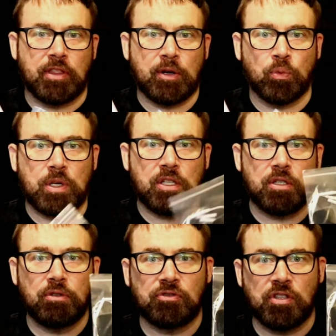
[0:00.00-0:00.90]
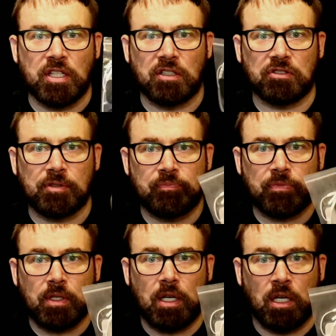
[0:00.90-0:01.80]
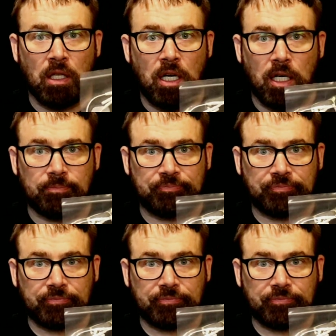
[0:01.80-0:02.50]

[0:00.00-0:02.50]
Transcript: they reuse these a lot.